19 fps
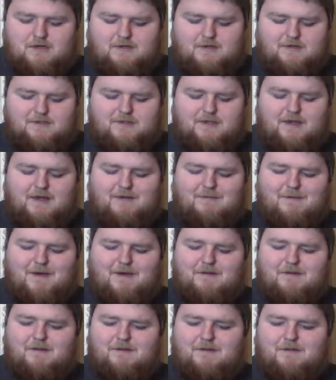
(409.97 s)
to say
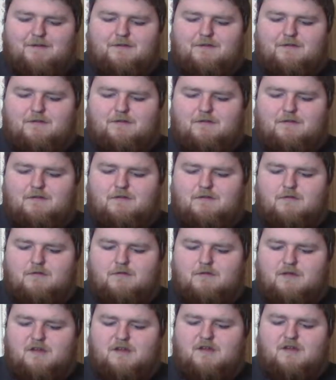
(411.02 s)
about it.
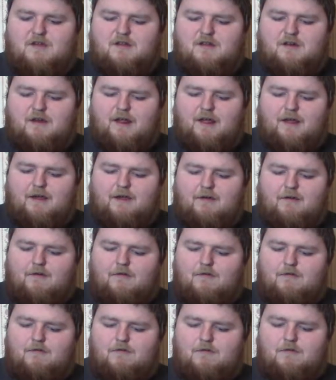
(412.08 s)

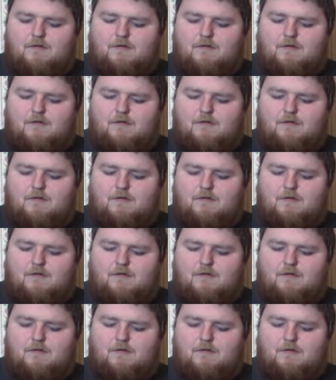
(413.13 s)
Now,